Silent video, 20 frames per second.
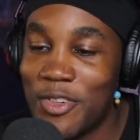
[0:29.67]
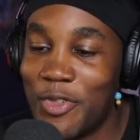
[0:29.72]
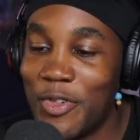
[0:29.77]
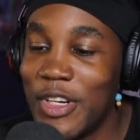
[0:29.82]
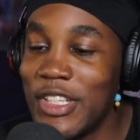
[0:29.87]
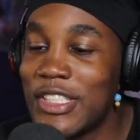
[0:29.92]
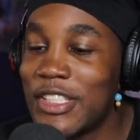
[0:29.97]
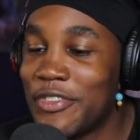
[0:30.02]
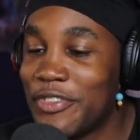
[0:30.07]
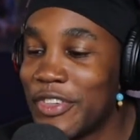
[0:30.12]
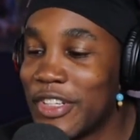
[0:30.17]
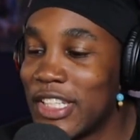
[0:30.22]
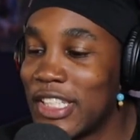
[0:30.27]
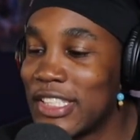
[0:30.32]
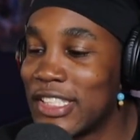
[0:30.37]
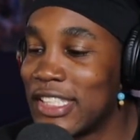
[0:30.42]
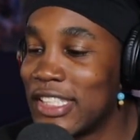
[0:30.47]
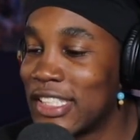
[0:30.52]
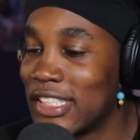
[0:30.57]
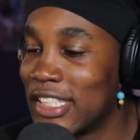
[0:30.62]
reason for
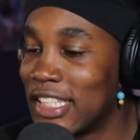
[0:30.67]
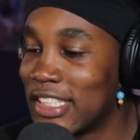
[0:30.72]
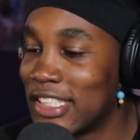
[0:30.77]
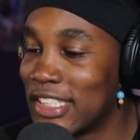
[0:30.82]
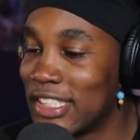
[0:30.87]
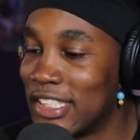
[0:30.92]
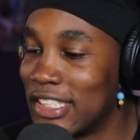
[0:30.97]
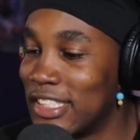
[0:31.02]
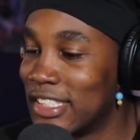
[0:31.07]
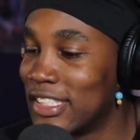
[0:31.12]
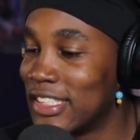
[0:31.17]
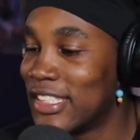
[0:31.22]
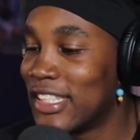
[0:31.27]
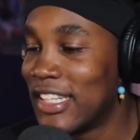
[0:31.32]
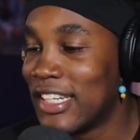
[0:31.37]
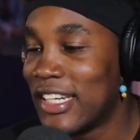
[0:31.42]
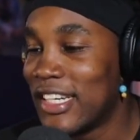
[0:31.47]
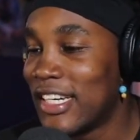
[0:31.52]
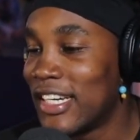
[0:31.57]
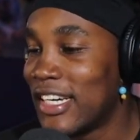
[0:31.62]
this discussion is
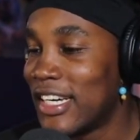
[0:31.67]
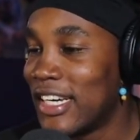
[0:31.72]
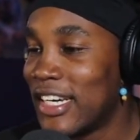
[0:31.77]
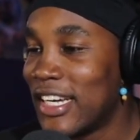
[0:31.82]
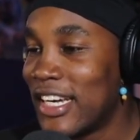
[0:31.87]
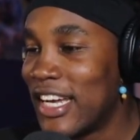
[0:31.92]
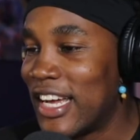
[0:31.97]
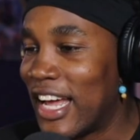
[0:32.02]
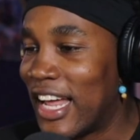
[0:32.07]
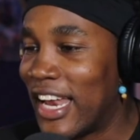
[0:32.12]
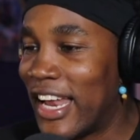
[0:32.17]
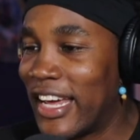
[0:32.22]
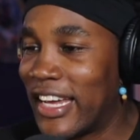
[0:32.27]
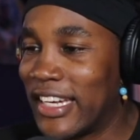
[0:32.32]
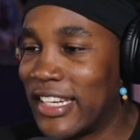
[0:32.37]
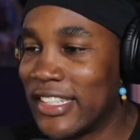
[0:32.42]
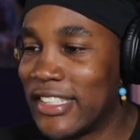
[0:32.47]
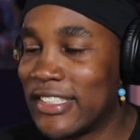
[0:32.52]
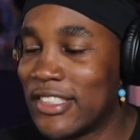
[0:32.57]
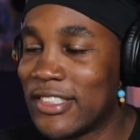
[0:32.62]

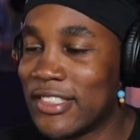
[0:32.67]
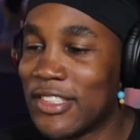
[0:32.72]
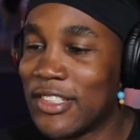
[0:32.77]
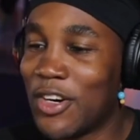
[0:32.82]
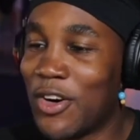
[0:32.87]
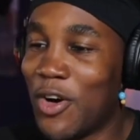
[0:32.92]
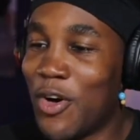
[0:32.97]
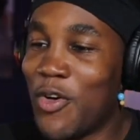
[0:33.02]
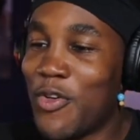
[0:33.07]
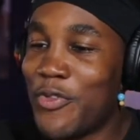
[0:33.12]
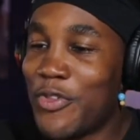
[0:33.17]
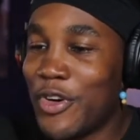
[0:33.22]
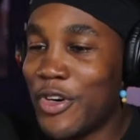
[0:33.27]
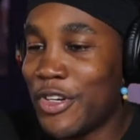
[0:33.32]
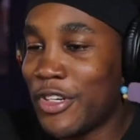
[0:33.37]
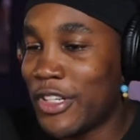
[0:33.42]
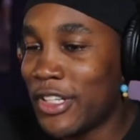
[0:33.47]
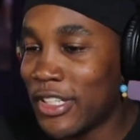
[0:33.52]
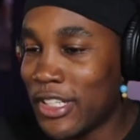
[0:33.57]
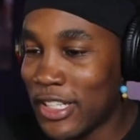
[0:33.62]
like
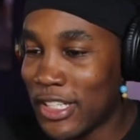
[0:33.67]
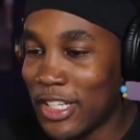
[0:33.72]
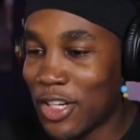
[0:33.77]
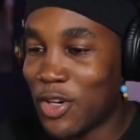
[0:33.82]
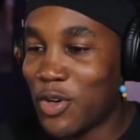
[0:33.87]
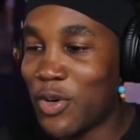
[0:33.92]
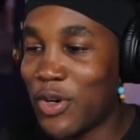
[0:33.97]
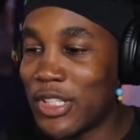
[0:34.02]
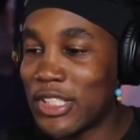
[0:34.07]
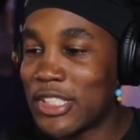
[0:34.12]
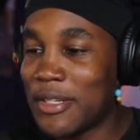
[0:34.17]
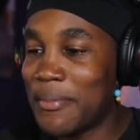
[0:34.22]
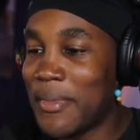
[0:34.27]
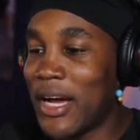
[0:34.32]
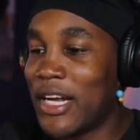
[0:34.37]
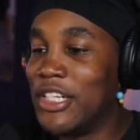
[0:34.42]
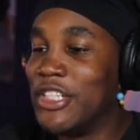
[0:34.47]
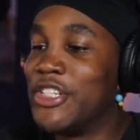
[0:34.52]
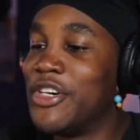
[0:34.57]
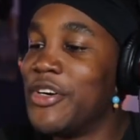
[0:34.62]
over the course of
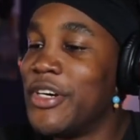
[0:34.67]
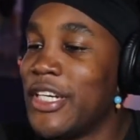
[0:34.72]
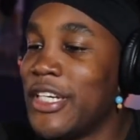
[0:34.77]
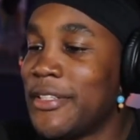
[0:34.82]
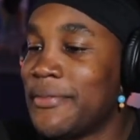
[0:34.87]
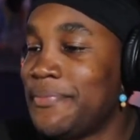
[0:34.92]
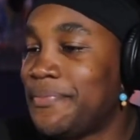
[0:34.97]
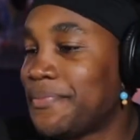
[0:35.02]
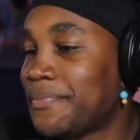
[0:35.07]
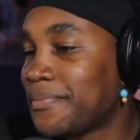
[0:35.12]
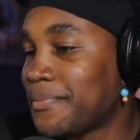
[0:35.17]
my journey,